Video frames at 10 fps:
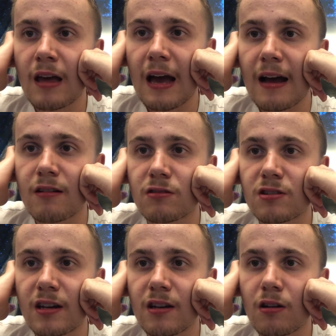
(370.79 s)

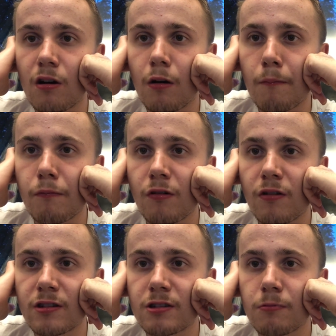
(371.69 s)
housing on
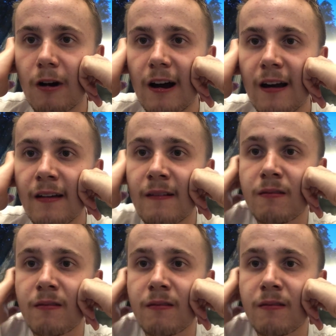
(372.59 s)
Bryce Way